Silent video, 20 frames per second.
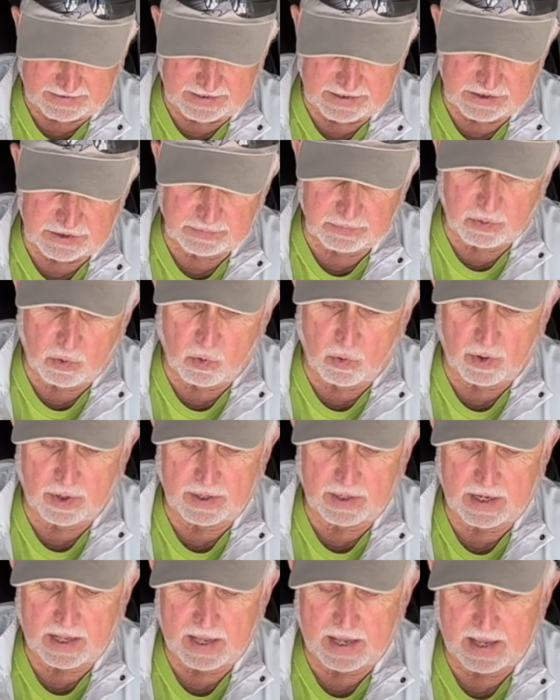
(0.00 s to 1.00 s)
this
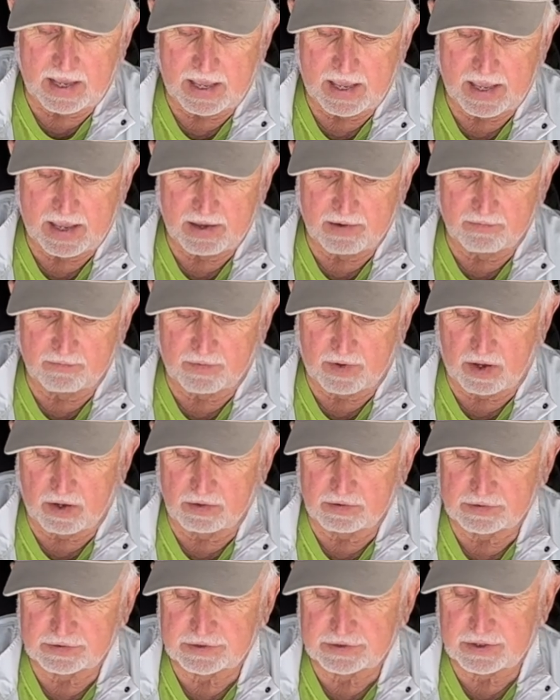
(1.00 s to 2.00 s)
point, I have
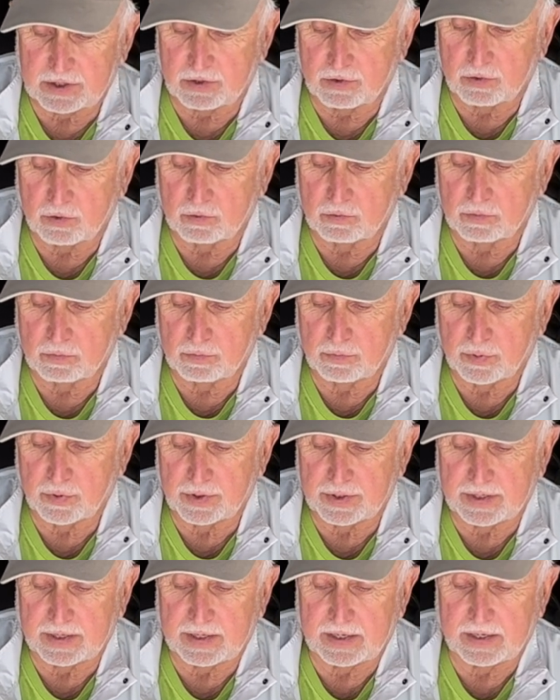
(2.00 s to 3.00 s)
also
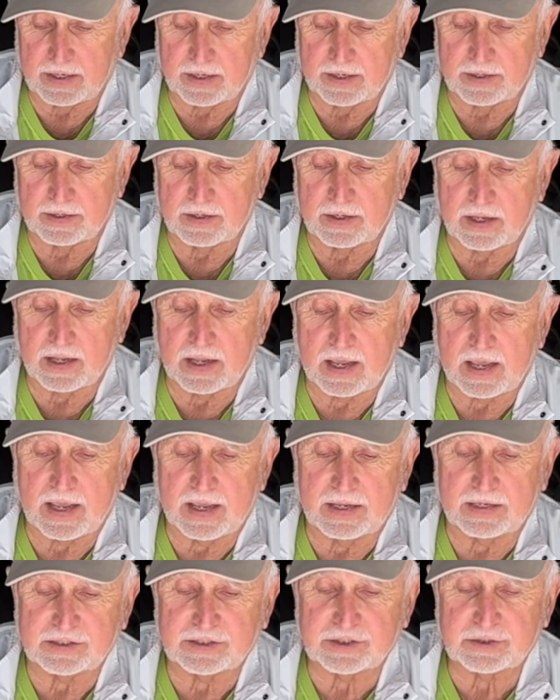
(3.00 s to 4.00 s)
put in
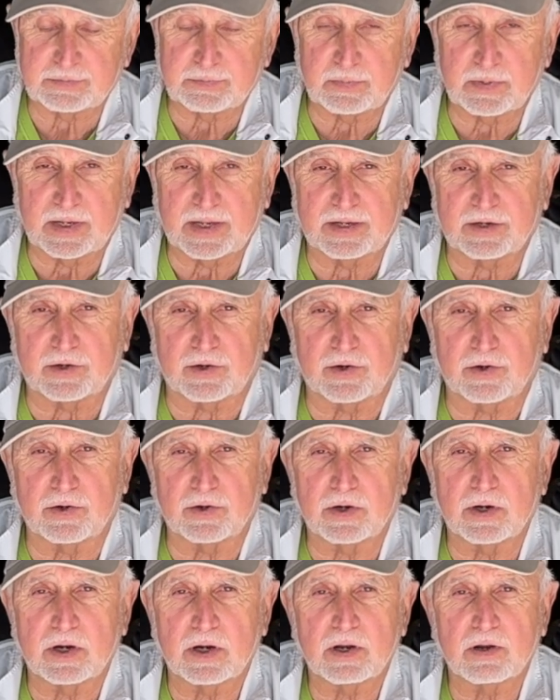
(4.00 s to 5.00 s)
a
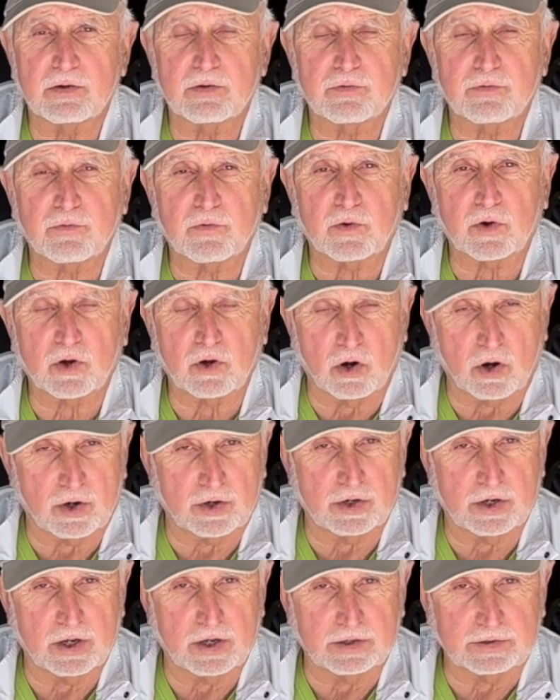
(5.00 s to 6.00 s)
splitter for
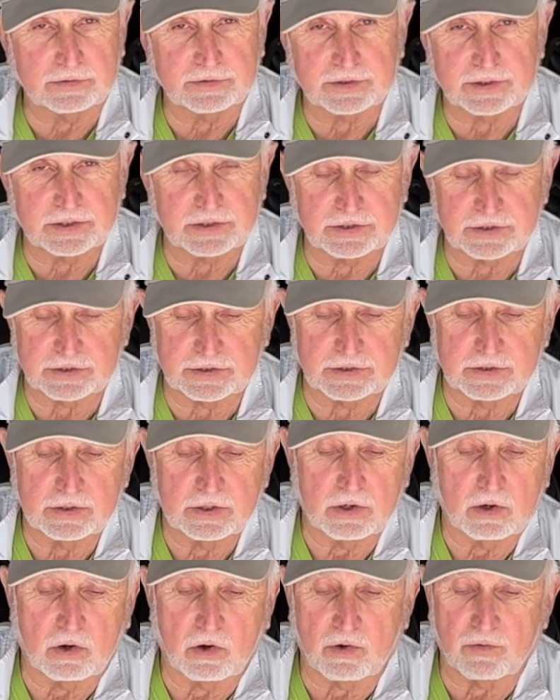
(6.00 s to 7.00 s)
garden hoses
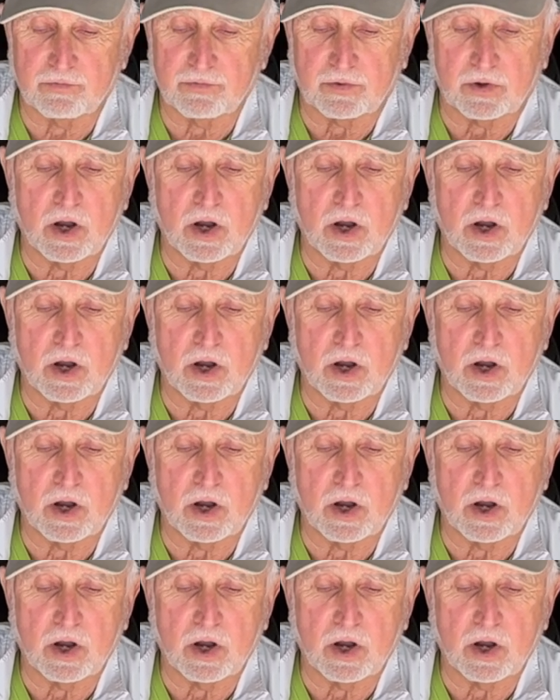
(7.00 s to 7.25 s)
or for